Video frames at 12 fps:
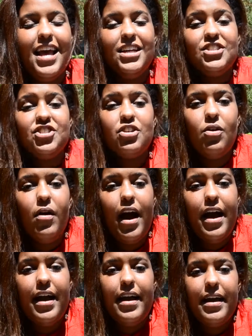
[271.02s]
So
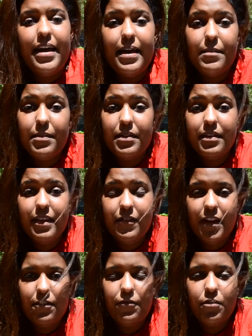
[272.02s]
I am
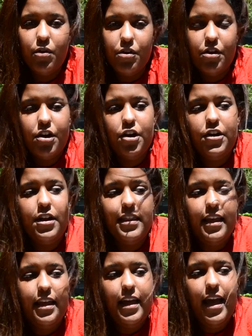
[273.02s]
living in Florida
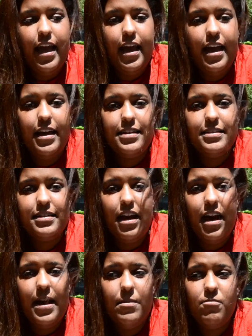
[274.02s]
currently, and
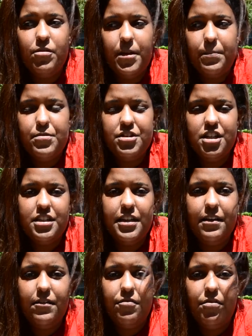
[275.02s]
I am really
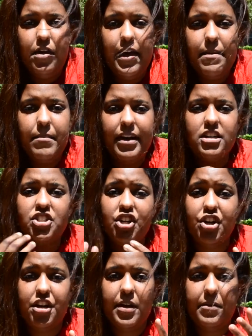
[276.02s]
appreciative in my
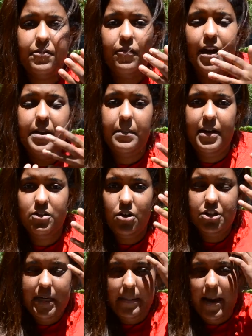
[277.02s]
journey with finding mentorship.